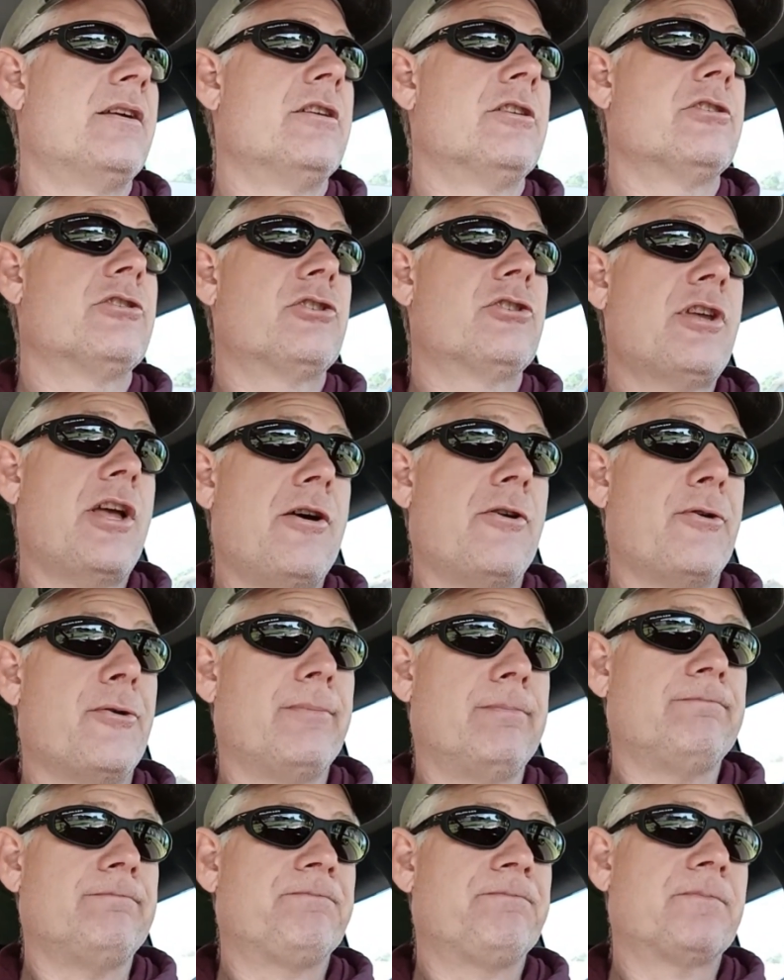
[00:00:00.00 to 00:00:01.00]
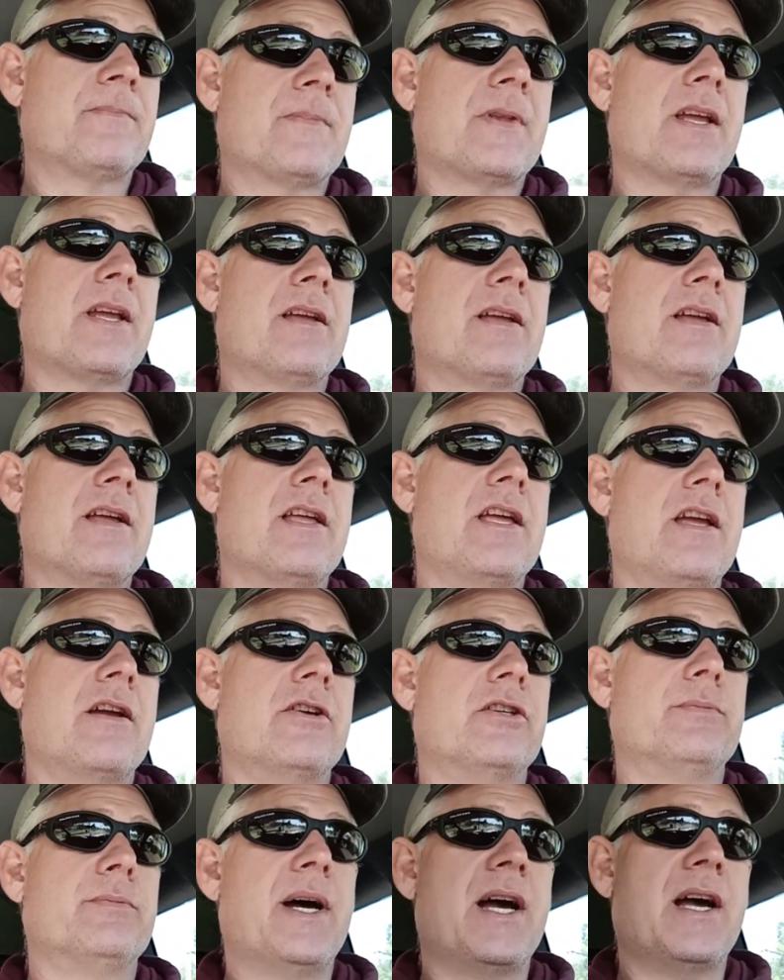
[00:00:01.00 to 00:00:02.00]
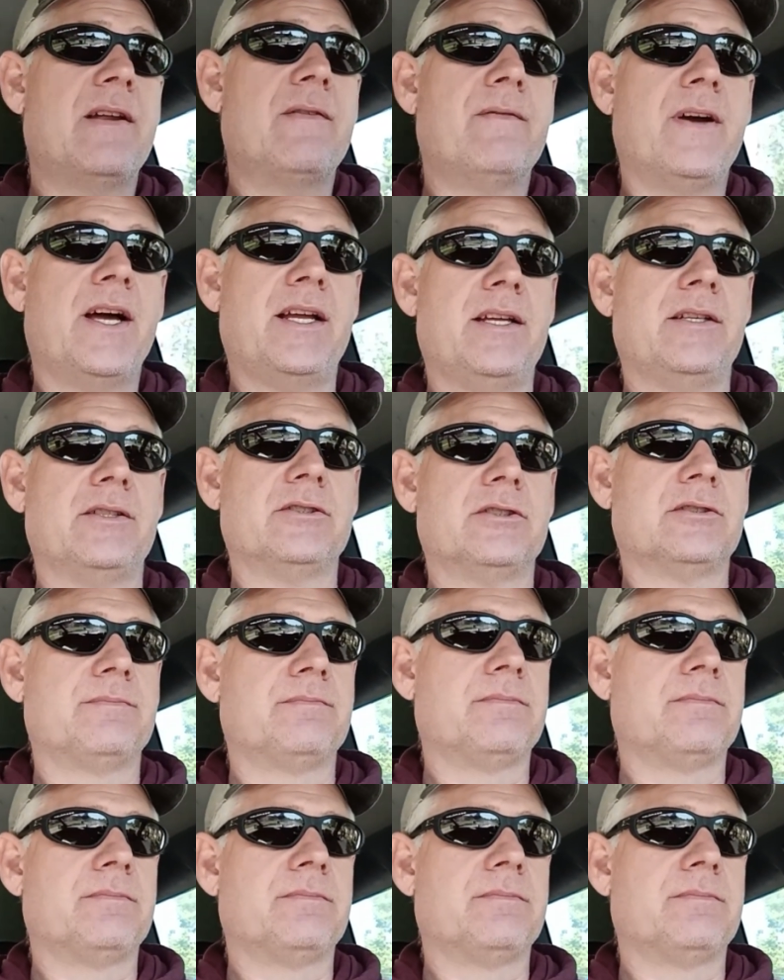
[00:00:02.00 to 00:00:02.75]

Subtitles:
So, here's my advice.